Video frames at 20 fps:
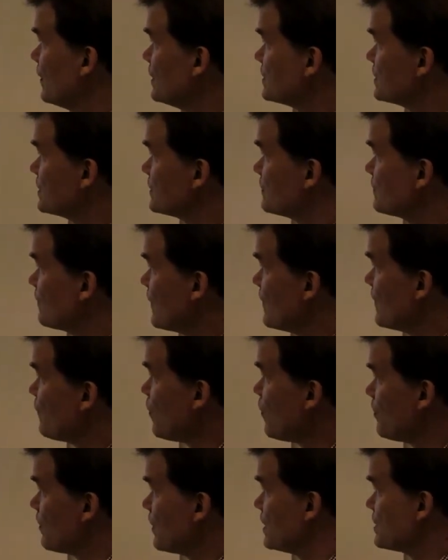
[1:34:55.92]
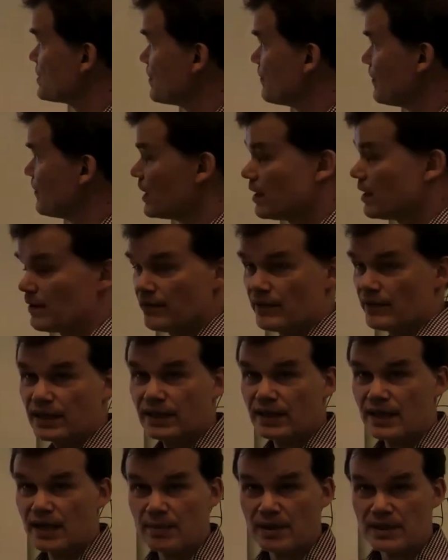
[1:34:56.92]
this reformulation via
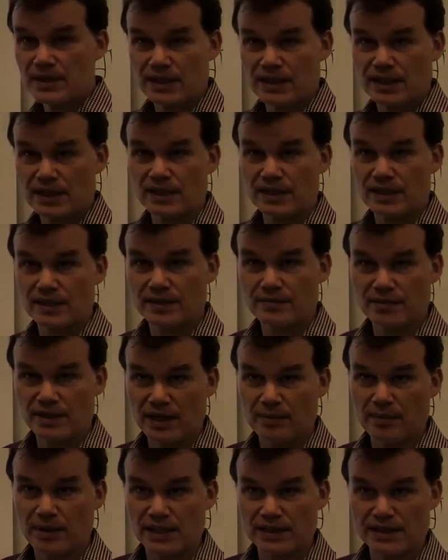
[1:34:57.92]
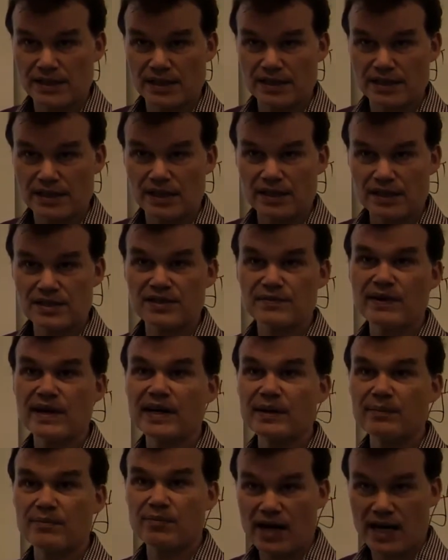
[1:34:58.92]
weighted MSE minimization. This is a
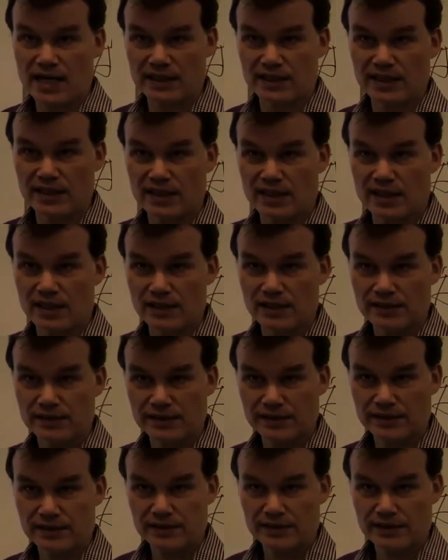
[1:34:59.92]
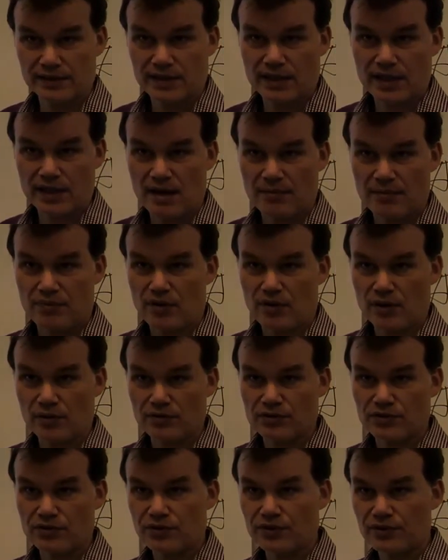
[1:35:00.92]
very practical
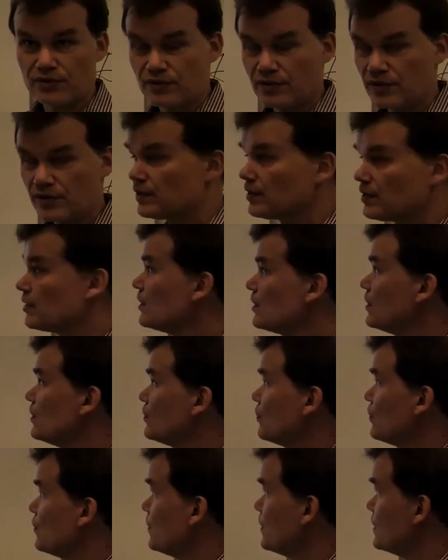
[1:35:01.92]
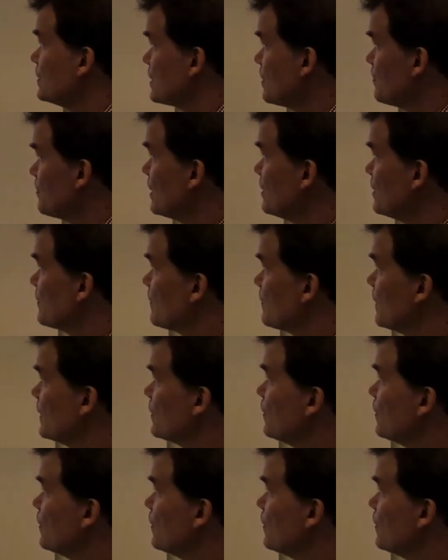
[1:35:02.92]
approach to to do it. Sometimes,